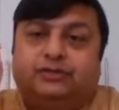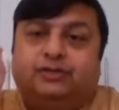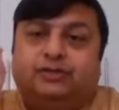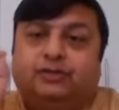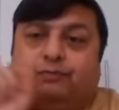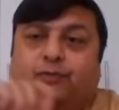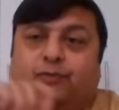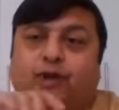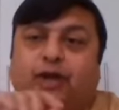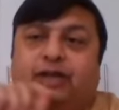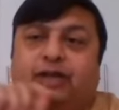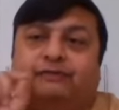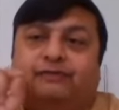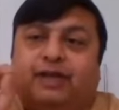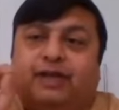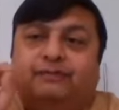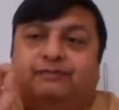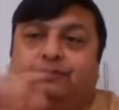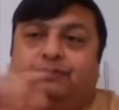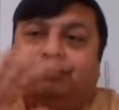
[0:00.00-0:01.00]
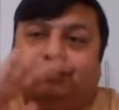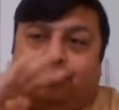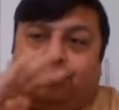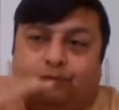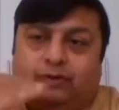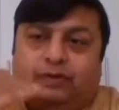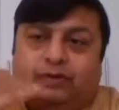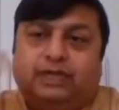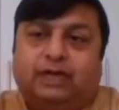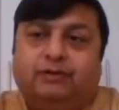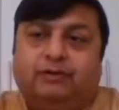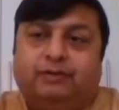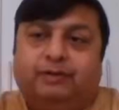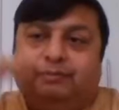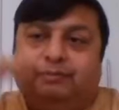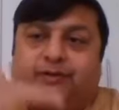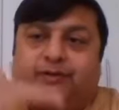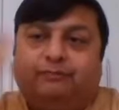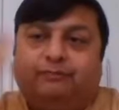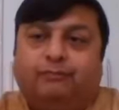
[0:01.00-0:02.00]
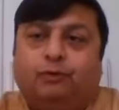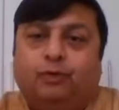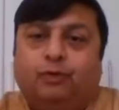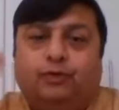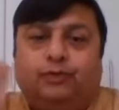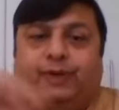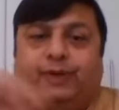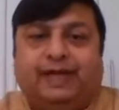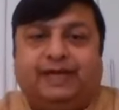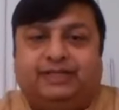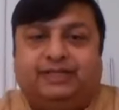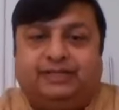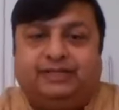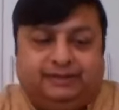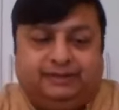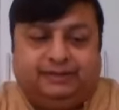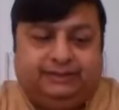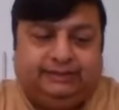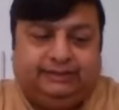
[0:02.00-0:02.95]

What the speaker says: So 0.5 to 4, now between 4 to 8.